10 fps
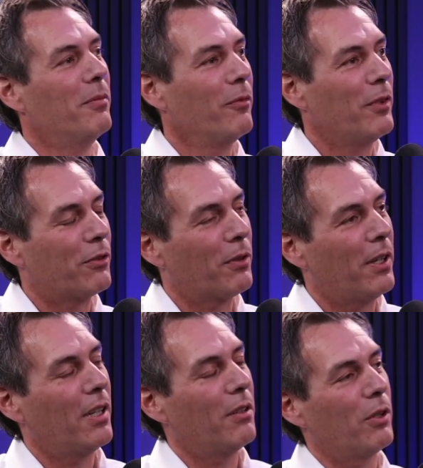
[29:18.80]
we
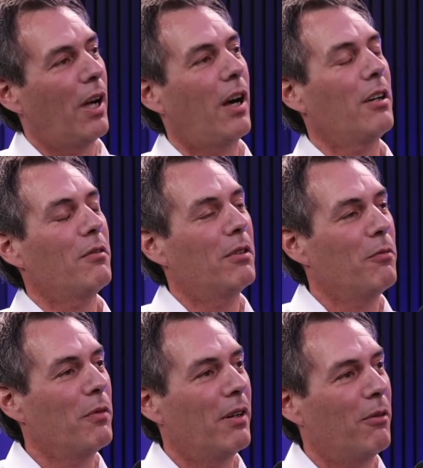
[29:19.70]
try.
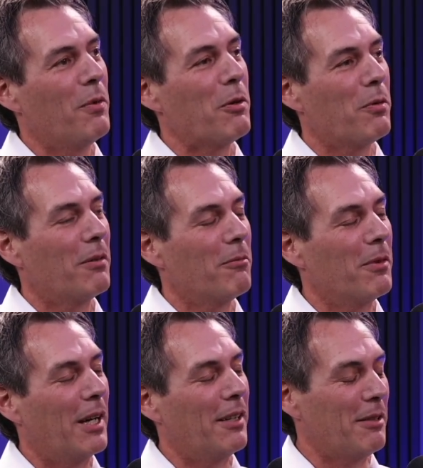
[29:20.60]
We
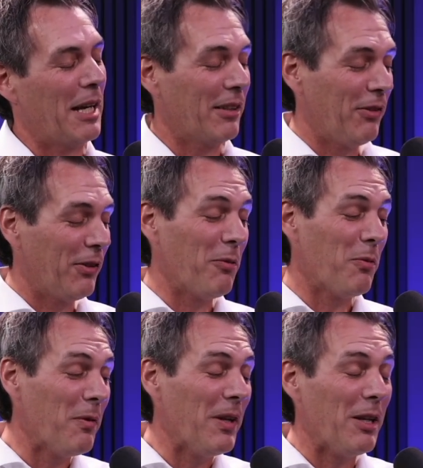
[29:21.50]
at TCC
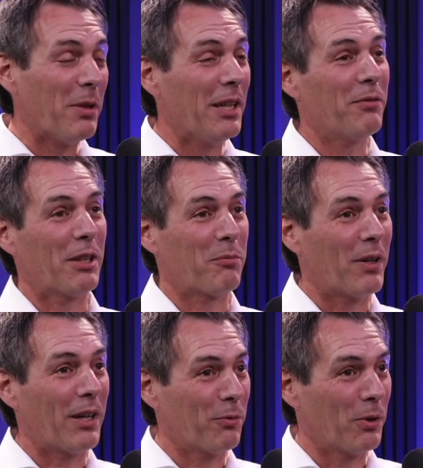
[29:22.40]
we really believe that
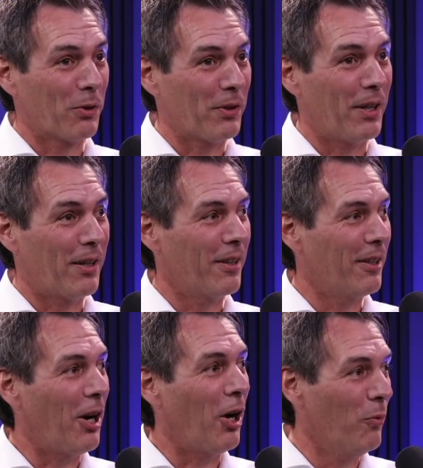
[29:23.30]
price wars are
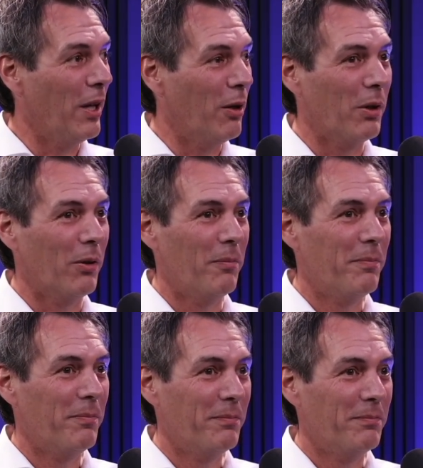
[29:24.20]
unwinnable.
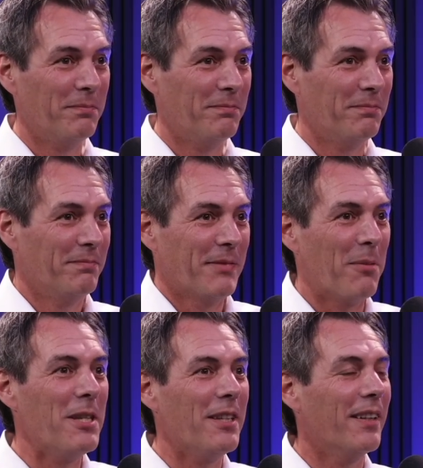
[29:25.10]
I
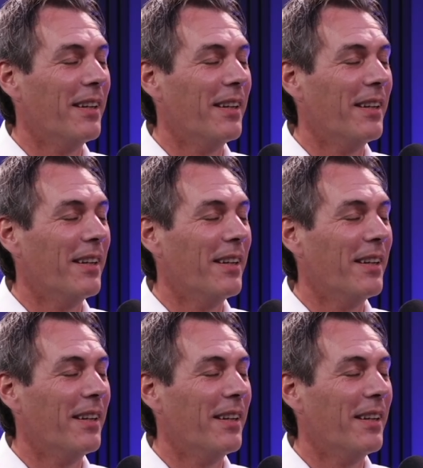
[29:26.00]
mean,